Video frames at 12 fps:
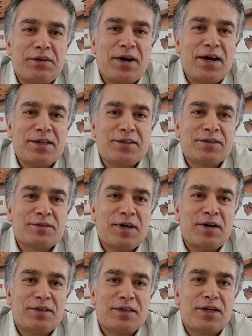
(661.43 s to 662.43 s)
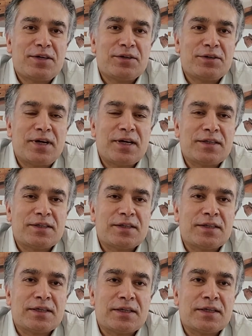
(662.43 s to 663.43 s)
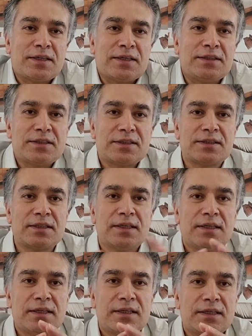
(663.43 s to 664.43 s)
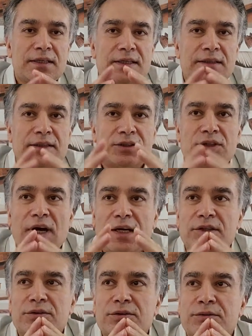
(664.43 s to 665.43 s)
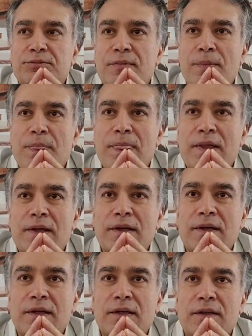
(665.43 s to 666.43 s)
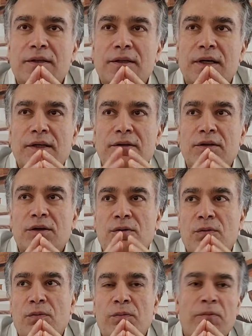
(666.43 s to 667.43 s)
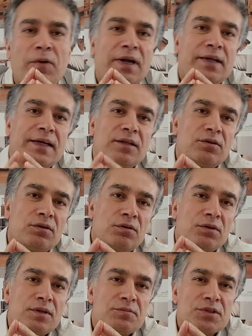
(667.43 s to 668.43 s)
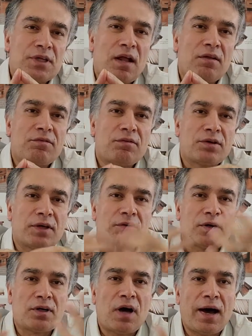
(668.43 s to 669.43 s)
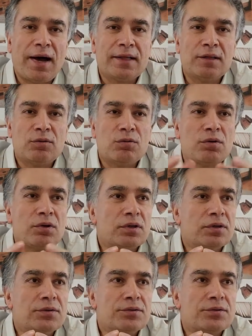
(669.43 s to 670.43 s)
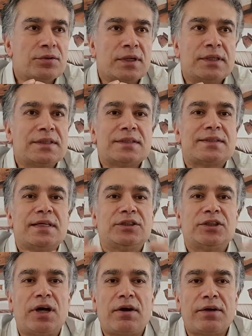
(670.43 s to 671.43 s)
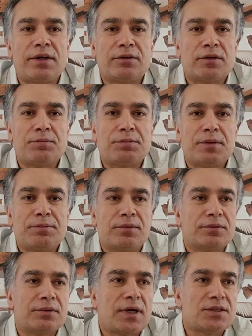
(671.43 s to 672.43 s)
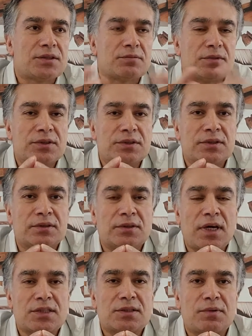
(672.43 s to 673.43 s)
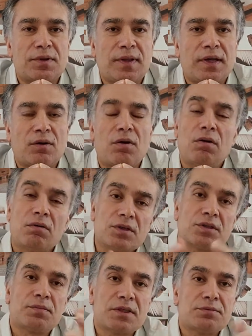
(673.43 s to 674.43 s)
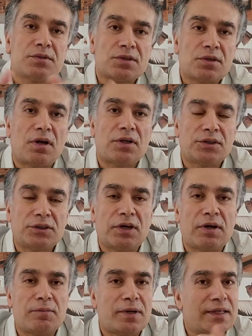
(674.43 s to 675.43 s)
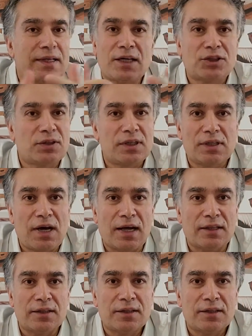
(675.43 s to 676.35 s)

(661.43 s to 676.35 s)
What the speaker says: right? Tell you, right? They try to, I don't know, whether they don't know themselves or they want to hide the word. So they just say cherry to the people, to customers, and customers think, oh, this must be solid cherry, but it's actually not.